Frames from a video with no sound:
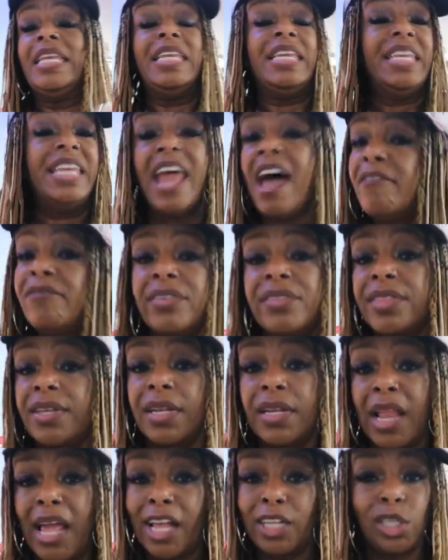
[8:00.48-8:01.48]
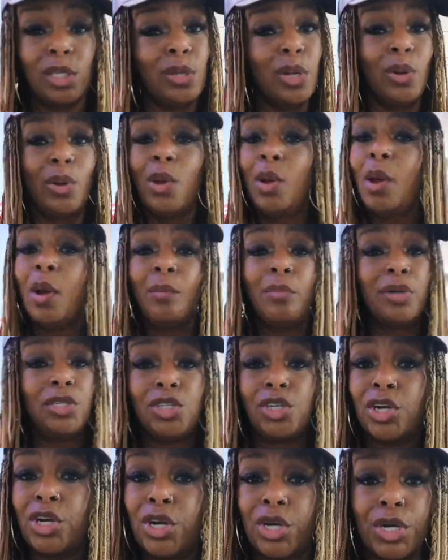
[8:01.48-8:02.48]
nevertheless, but
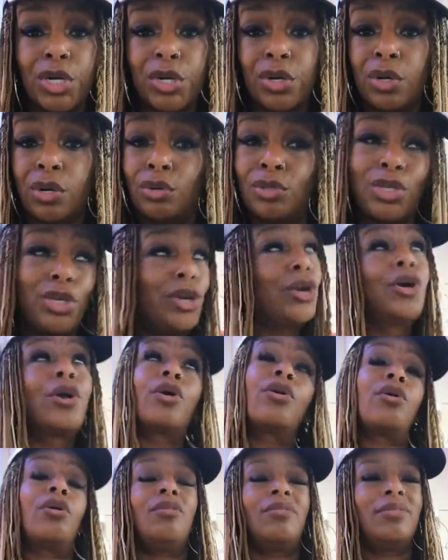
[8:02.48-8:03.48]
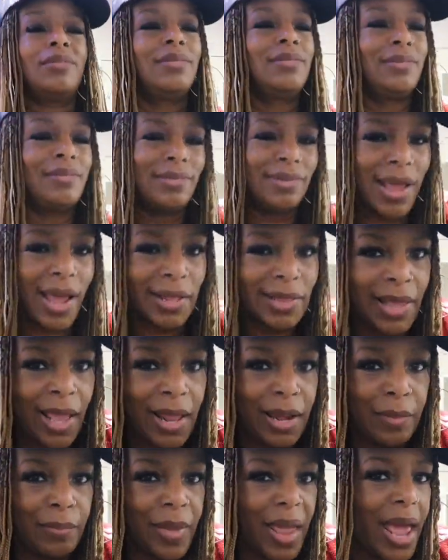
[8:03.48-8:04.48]
your girl, your girl, not
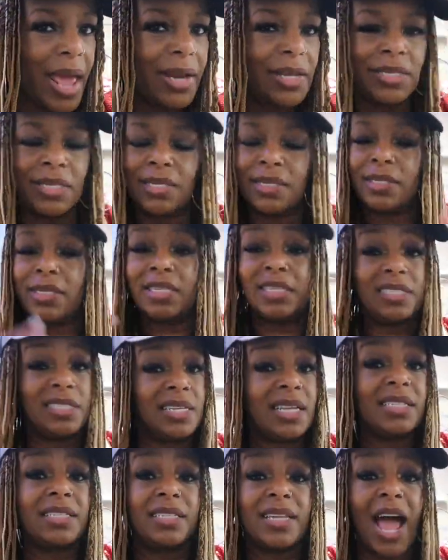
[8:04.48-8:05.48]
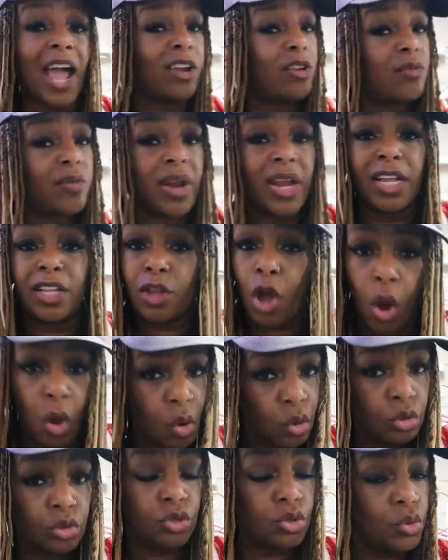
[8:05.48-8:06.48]
that it matters, and this does not grade the
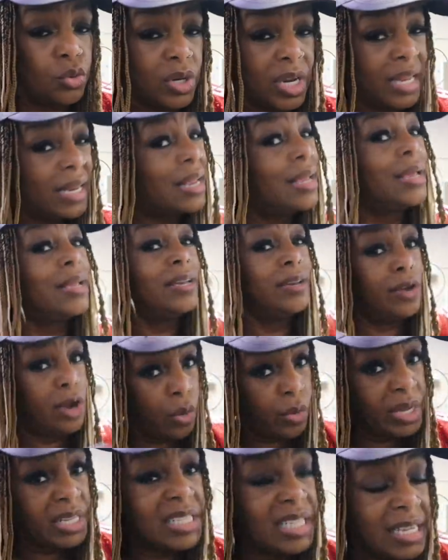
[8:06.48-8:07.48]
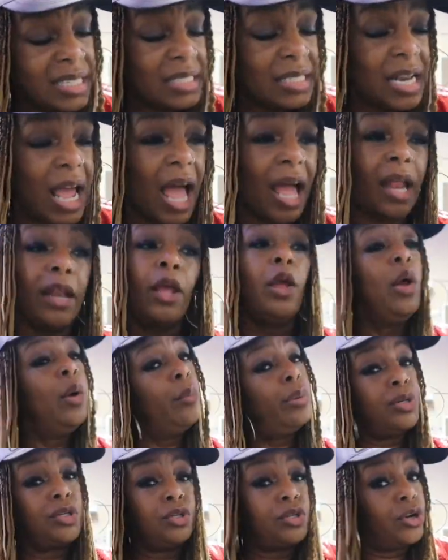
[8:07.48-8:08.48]
whole student. No, it does not.
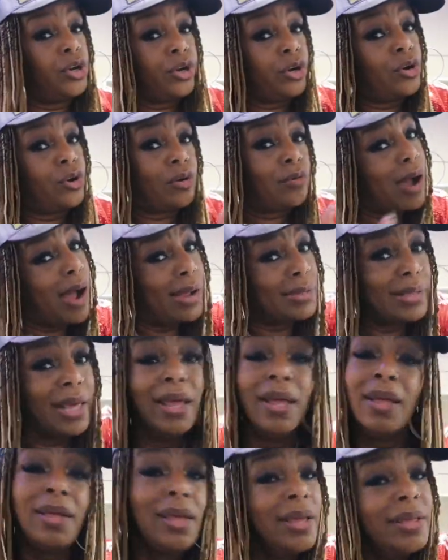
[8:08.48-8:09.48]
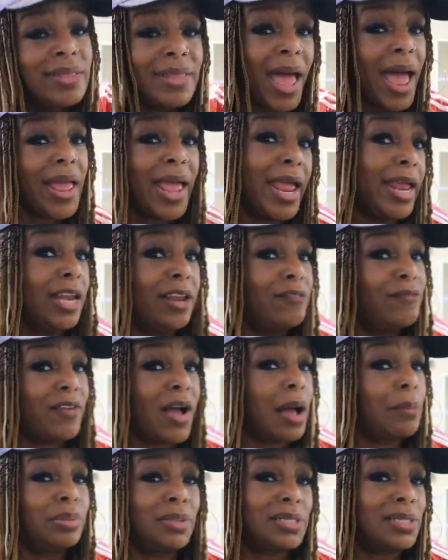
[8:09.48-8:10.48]
But your girl got that
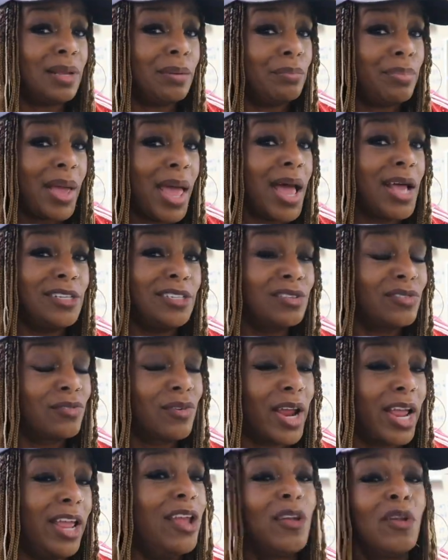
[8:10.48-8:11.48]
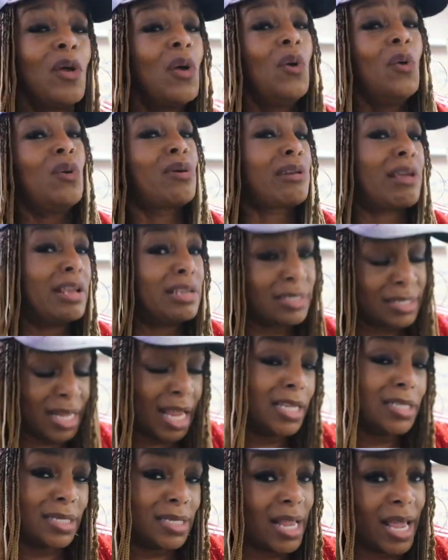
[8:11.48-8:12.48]
eighty-five percent passing rate on her
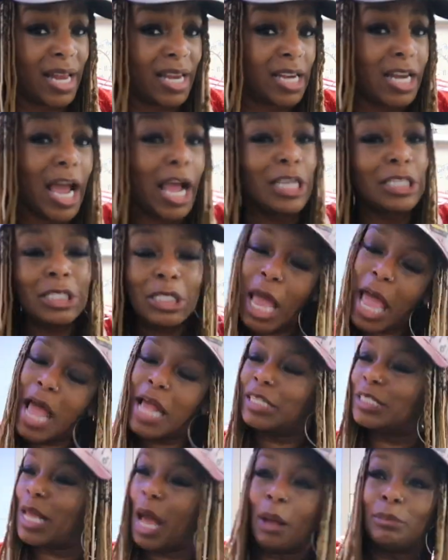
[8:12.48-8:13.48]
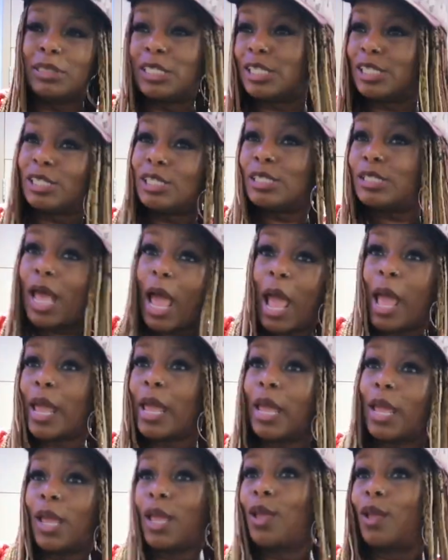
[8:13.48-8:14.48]
state standardized tests. I'm just
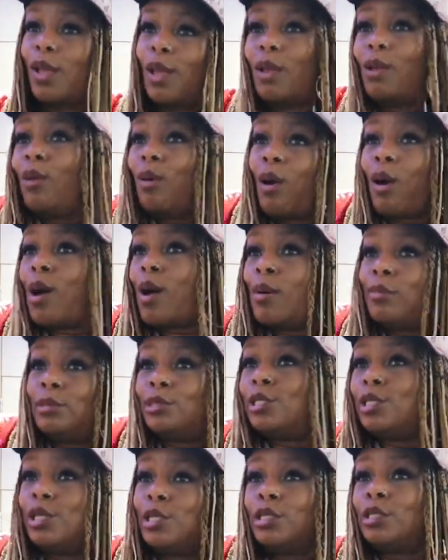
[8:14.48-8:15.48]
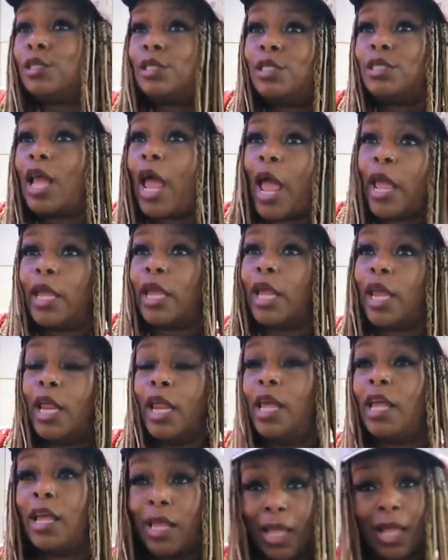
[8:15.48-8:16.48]
saying. I'm just saying.
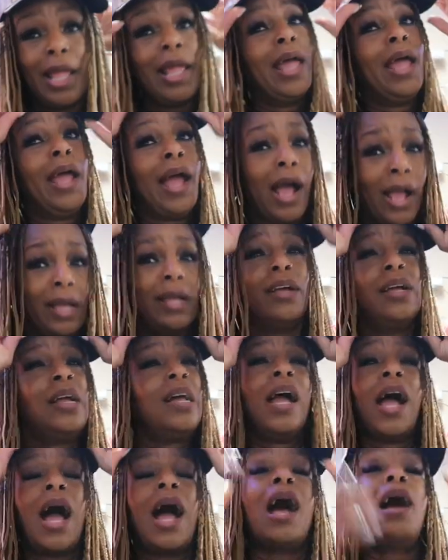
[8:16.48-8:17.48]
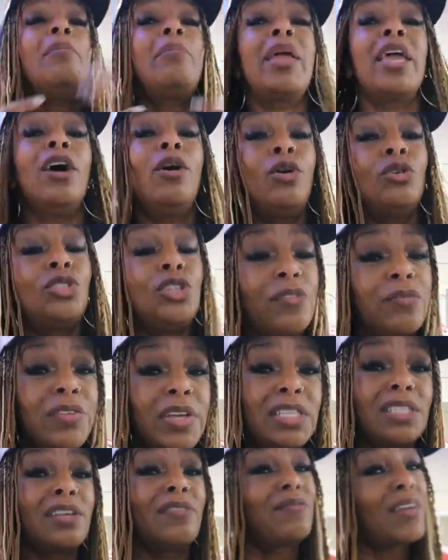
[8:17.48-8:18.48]
I may hold your
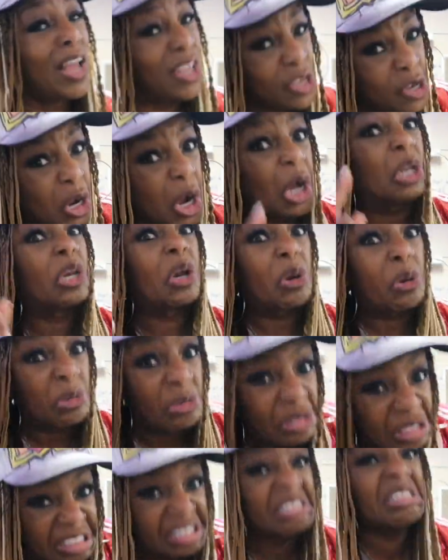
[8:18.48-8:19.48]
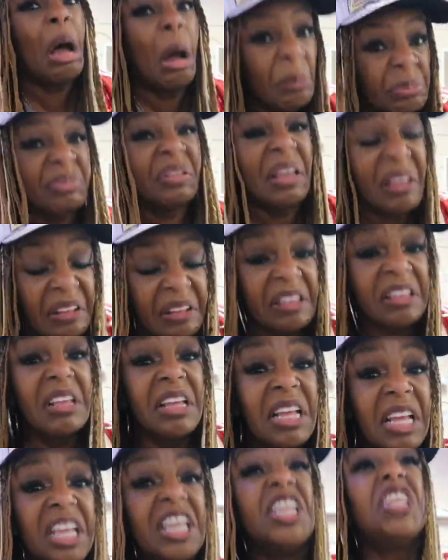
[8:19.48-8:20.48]
feet to fire. You're going to learn something.
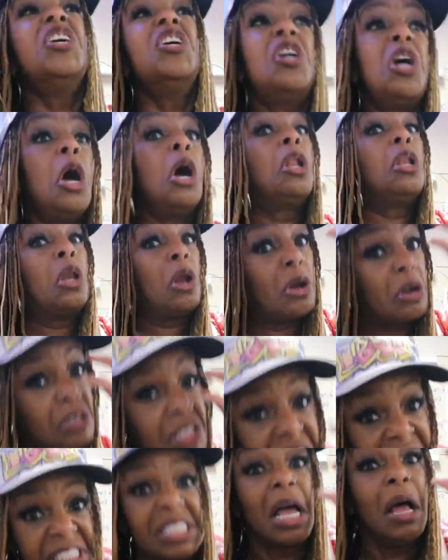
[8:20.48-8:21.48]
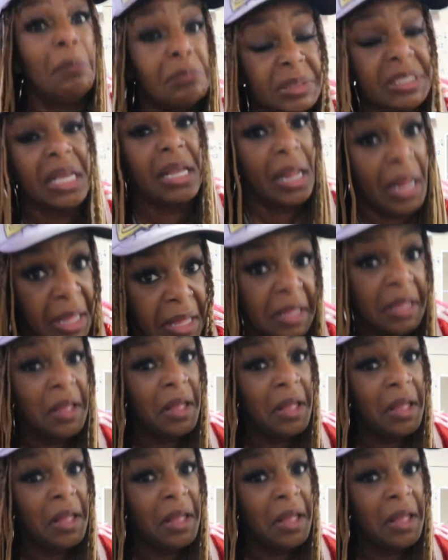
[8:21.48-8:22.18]
You're going to learn something.